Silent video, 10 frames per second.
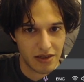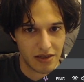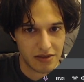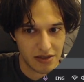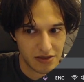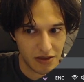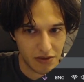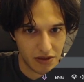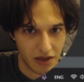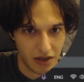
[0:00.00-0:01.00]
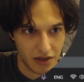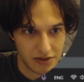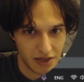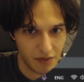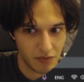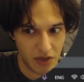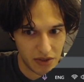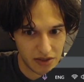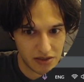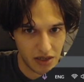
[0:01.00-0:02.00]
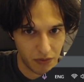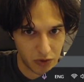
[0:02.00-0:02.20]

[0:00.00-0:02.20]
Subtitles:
exist in the same table itself,